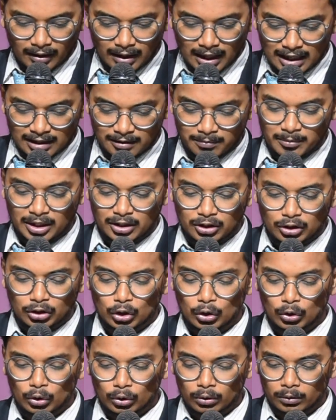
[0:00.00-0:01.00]
has made you
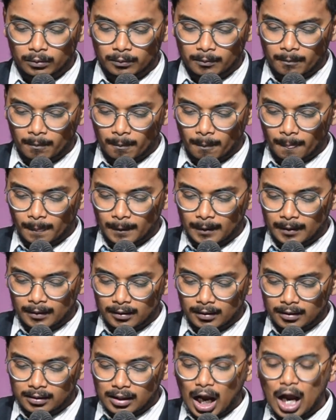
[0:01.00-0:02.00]
whole.
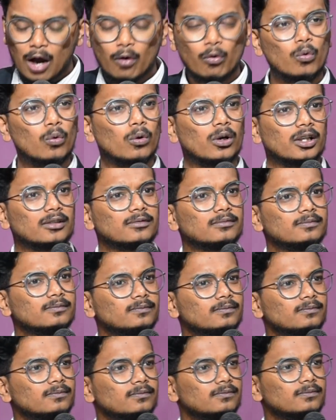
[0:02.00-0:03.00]
However,
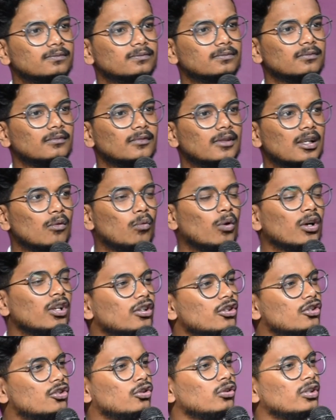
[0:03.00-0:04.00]
one of
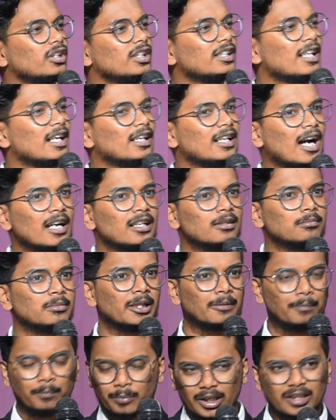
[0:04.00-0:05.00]
the story that I am
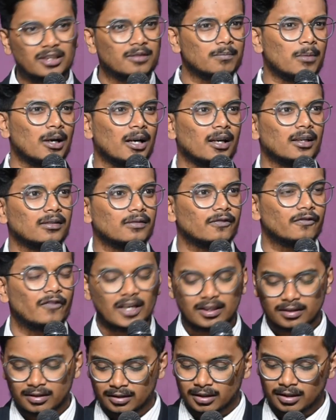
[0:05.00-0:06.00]
impressed by,
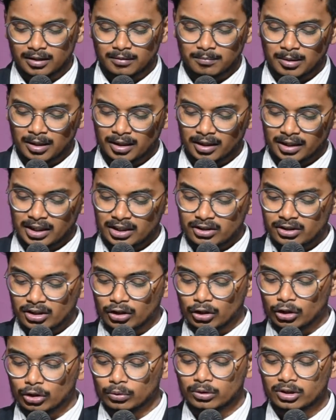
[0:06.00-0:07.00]
fascinated by, is
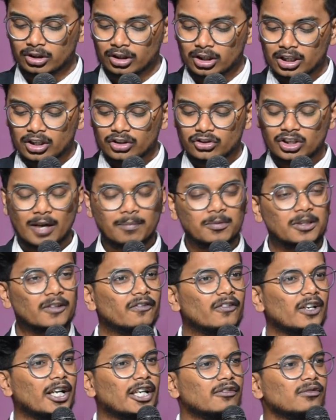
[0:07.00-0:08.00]
in Luke chapter
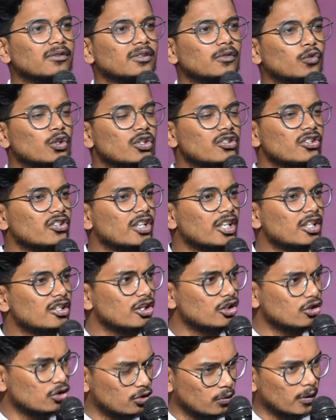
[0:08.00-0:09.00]
5 verses
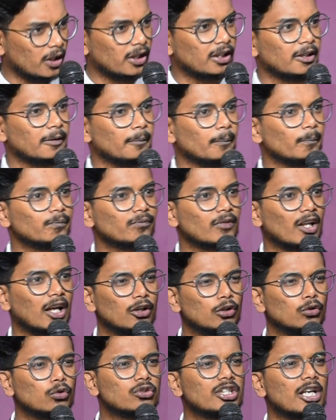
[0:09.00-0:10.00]
18 to 20.
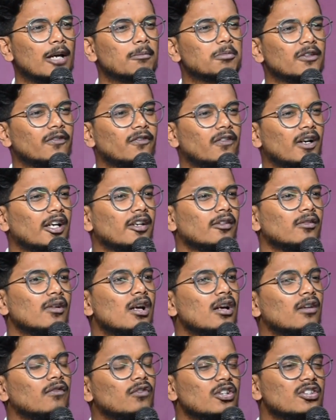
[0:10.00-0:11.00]
Luke chapter 5
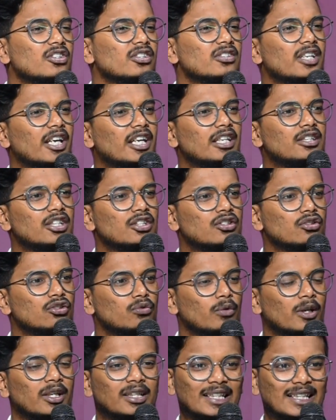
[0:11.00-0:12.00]
verses 18 to
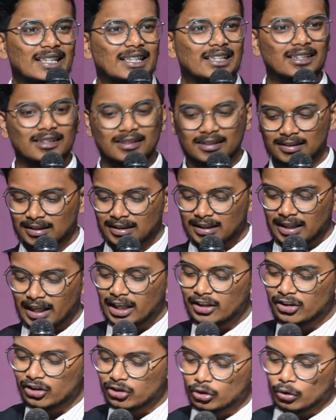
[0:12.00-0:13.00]
20.
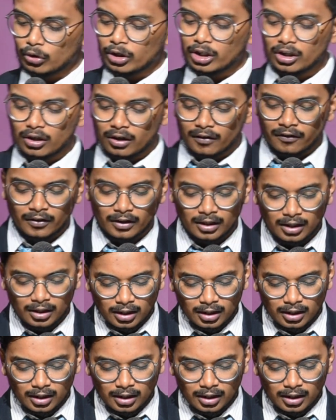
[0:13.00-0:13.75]
It's a story of